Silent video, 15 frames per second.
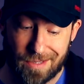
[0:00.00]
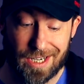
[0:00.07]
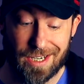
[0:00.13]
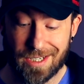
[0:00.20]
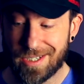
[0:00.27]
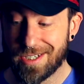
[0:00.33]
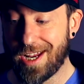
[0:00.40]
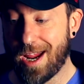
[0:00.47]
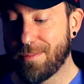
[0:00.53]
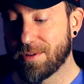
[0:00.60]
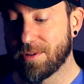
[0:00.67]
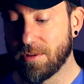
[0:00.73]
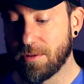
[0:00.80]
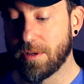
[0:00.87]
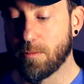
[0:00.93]
Then this is
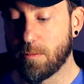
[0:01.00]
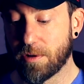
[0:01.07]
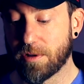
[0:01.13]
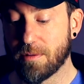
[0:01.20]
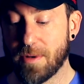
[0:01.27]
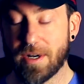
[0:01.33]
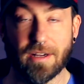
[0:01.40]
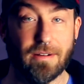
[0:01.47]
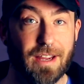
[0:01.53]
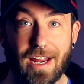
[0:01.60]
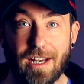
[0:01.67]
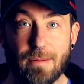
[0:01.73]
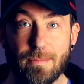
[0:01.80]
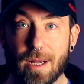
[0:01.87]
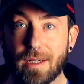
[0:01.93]
absolutely worth the money.
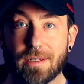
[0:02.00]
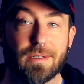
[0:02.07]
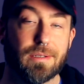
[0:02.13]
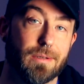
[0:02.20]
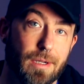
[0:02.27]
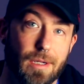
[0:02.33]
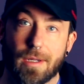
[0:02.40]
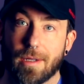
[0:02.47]
80 bucks.